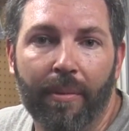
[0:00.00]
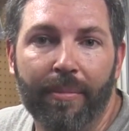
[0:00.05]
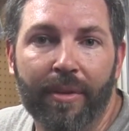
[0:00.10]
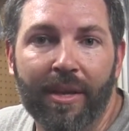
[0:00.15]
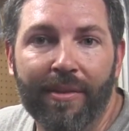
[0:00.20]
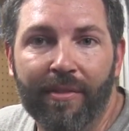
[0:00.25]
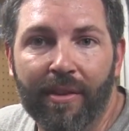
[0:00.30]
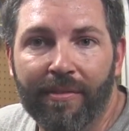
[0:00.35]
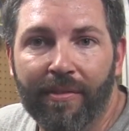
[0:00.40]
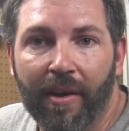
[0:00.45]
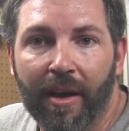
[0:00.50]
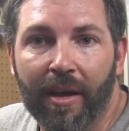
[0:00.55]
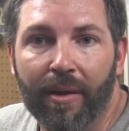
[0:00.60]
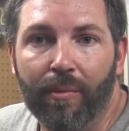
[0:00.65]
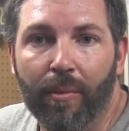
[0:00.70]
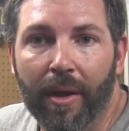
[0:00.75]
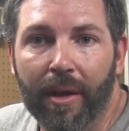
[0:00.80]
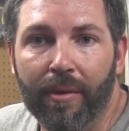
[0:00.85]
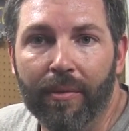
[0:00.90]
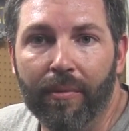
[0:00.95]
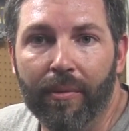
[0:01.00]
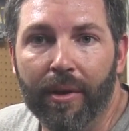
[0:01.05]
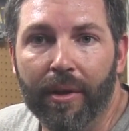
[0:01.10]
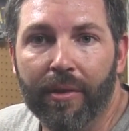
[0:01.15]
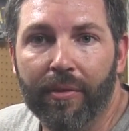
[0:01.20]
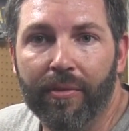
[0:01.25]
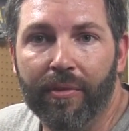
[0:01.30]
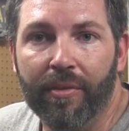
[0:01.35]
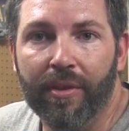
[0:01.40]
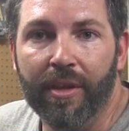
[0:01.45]
Even if I had went
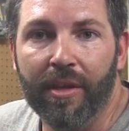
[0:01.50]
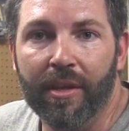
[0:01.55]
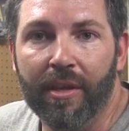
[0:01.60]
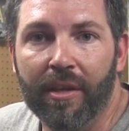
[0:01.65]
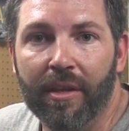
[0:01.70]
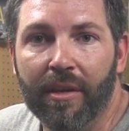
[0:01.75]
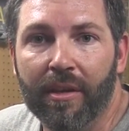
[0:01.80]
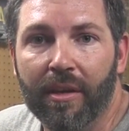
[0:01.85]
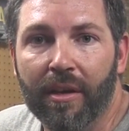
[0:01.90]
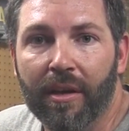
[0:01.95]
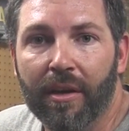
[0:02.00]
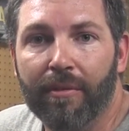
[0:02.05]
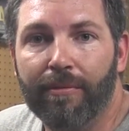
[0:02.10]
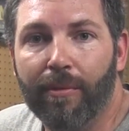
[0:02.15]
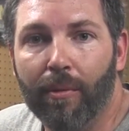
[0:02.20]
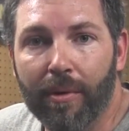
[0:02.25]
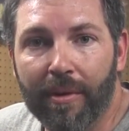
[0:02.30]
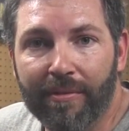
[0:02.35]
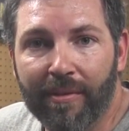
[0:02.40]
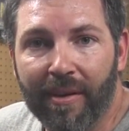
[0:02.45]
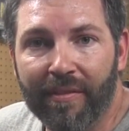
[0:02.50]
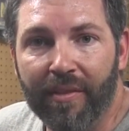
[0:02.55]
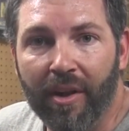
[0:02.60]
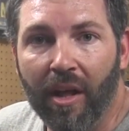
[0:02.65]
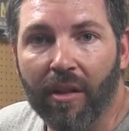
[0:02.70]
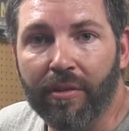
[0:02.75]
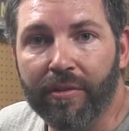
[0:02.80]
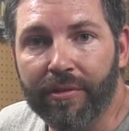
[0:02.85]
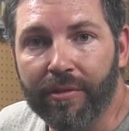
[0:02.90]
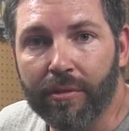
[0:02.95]
with the
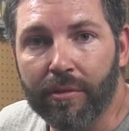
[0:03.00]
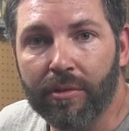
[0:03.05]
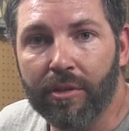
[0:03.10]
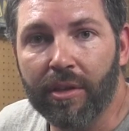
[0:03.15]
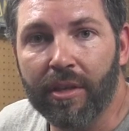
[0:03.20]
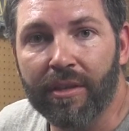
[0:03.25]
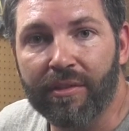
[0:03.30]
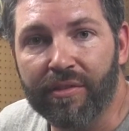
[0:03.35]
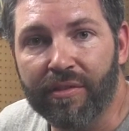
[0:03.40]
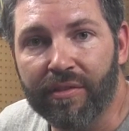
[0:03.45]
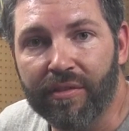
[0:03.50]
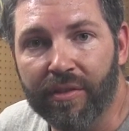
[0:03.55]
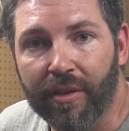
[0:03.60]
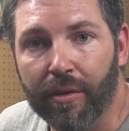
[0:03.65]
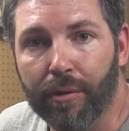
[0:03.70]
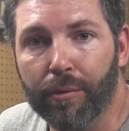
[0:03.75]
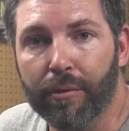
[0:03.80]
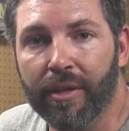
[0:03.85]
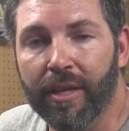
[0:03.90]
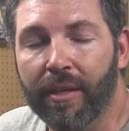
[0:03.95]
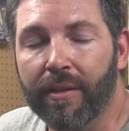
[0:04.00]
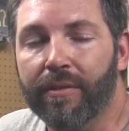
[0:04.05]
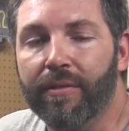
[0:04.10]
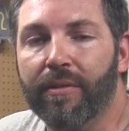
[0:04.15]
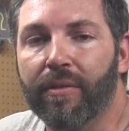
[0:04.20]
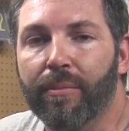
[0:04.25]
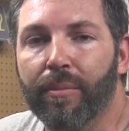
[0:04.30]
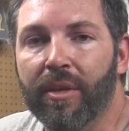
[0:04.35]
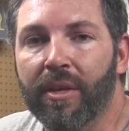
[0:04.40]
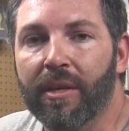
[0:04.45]
$45 solution, it still needs
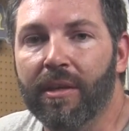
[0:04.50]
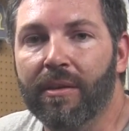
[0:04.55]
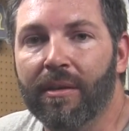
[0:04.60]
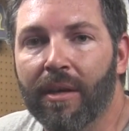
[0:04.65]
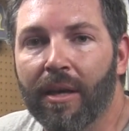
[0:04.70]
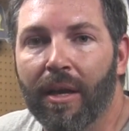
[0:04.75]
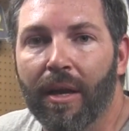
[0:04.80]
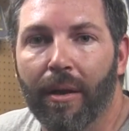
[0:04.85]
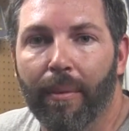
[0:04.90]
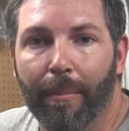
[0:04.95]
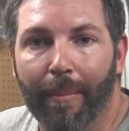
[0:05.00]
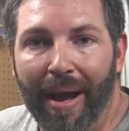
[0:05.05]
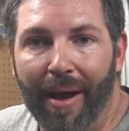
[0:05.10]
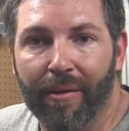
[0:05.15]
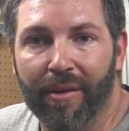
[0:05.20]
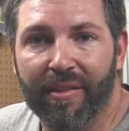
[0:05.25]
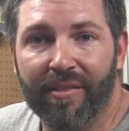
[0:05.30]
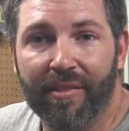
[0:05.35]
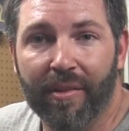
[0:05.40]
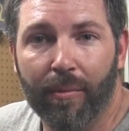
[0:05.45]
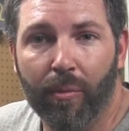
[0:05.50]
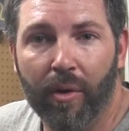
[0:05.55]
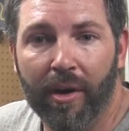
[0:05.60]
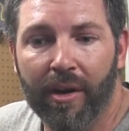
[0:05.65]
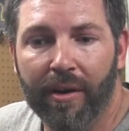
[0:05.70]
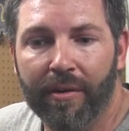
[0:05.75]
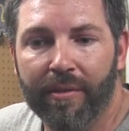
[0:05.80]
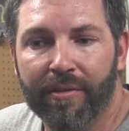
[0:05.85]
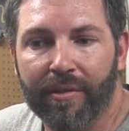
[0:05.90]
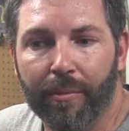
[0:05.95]
to be mounted
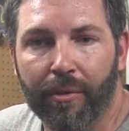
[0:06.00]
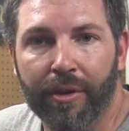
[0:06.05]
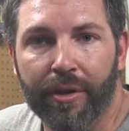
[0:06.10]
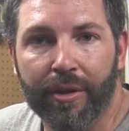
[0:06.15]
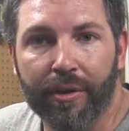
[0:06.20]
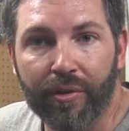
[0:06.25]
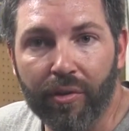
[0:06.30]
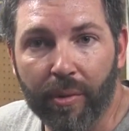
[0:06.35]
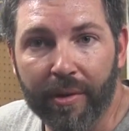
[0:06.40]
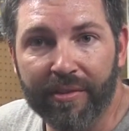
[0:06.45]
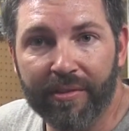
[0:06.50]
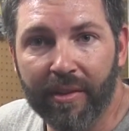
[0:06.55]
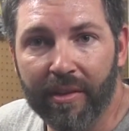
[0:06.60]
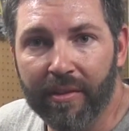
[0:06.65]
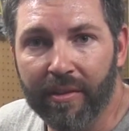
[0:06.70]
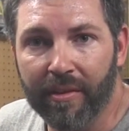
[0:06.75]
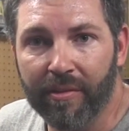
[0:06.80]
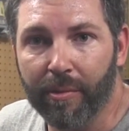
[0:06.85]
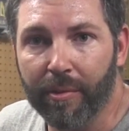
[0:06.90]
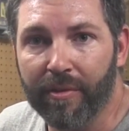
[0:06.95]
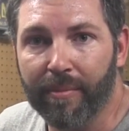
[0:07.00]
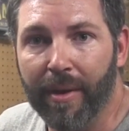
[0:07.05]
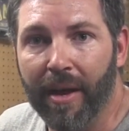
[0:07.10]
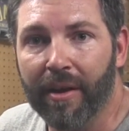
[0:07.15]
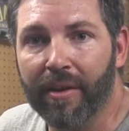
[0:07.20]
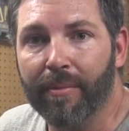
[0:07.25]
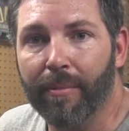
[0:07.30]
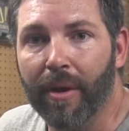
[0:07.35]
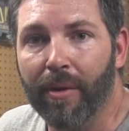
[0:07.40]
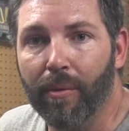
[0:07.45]
somewhere you can twist it. This one's
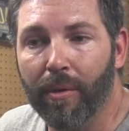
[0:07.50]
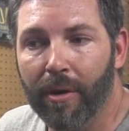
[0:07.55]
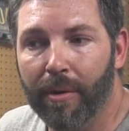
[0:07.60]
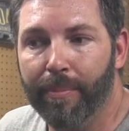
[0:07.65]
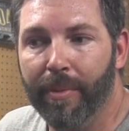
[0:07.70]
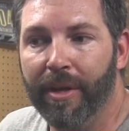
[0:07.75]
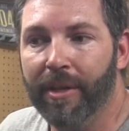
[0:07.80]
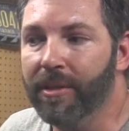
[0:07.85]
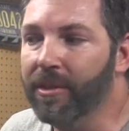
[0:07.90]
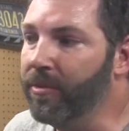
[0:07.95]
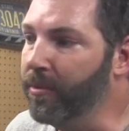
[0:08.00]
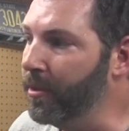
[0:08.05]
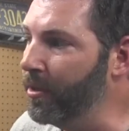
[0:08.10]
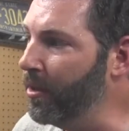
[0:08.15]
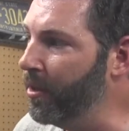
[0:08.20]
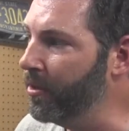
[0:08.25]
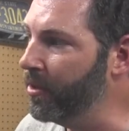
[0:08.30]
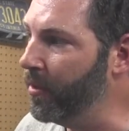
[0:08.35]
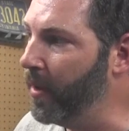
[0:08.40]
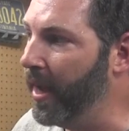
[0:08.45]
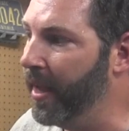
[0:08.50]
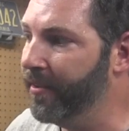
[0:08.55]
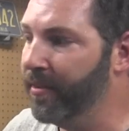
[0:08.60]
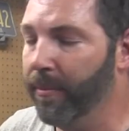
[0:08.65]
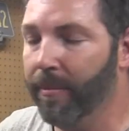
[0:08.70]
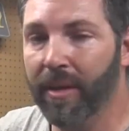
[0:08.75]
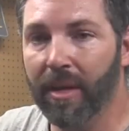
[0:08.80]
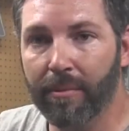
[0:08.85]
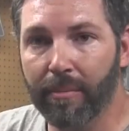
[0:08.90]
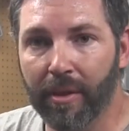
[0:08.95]
mounted to my workbench, which also has
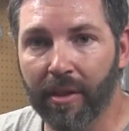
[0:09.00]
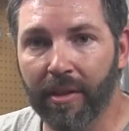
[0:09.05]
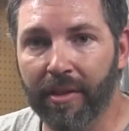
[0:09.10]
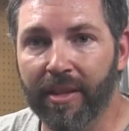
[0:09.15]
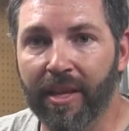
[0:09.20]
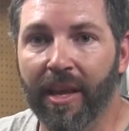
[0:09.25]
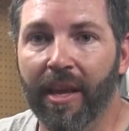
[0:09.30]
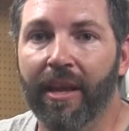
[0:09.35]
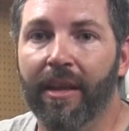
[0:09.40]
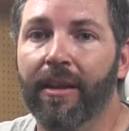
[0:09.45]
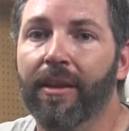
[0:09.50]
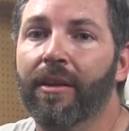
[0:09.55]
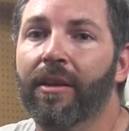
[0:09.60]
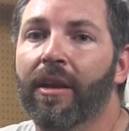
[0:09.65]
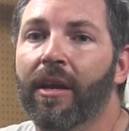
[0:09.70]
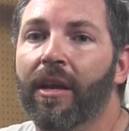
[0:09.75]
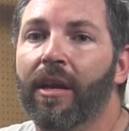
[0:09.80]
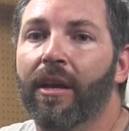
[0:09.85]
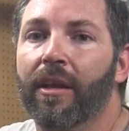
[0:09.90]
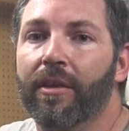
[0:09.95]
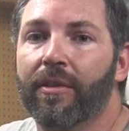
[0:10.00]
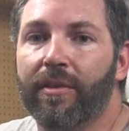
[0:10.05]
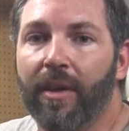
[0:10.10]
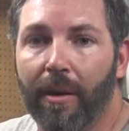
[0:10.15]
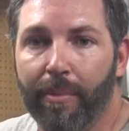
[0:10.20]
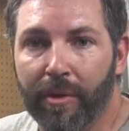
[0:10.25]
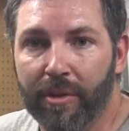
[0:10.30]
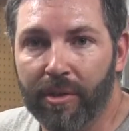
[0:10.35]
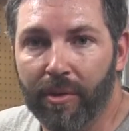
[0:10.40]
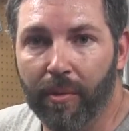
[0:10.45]
a mini mill on the end. It's
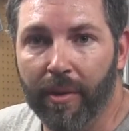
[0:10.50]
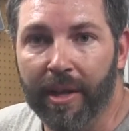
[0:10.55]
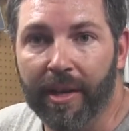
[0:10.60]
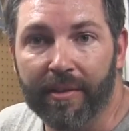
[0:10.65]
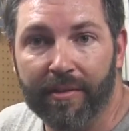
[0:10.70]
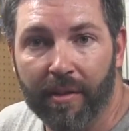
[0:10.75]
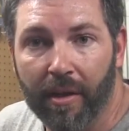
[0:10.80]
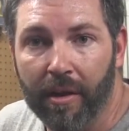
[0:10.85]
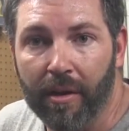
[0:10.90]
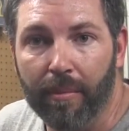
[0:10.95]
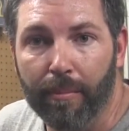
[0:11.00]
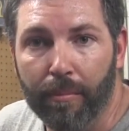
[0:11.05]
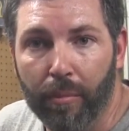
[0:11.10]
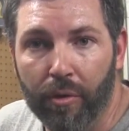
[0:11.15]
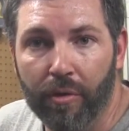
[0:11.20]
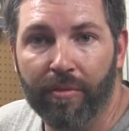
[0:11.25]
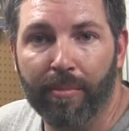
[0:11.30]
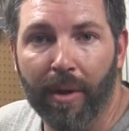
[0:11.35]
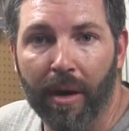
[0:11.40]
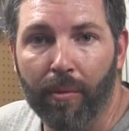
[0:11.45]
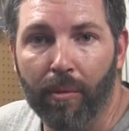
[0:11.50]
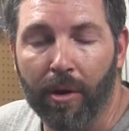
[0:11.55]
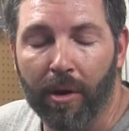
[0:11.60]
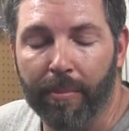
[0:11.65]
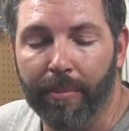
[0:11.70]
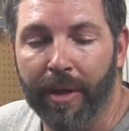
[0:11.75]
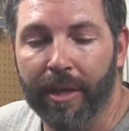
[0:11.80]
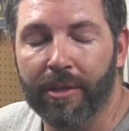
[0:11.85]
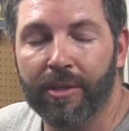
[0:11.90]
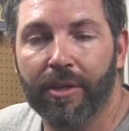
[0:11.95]
got a bunch of weight. It's not going to move my
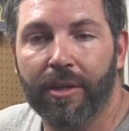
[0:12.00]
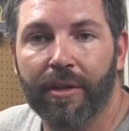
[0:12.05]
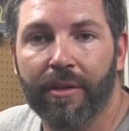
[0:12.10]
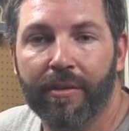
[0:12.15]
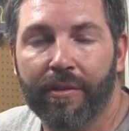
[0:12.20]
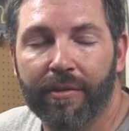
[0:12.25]
workbench.